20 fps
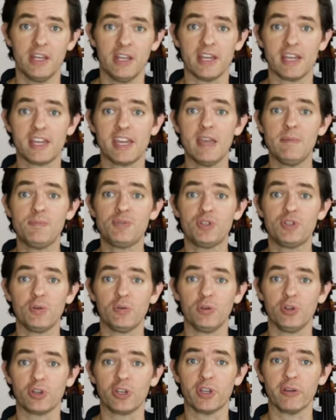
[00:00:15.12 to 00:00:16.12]
it keeps
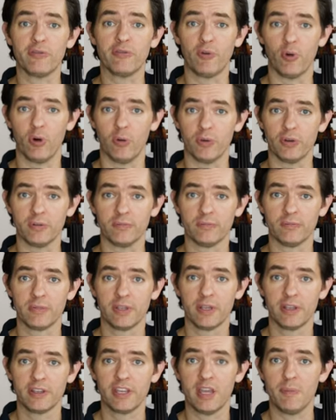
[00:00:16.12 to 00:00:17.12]
you looking forward,
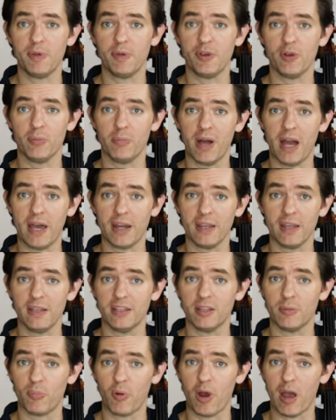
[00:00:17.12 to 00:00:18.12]
keeping your
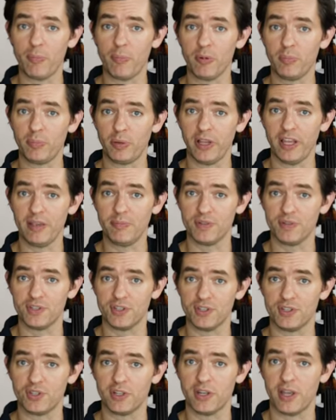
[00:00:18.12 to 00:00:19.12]
body in the proper playing
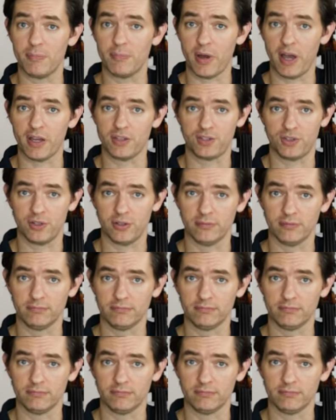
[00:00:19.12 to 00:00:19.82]
position and posture.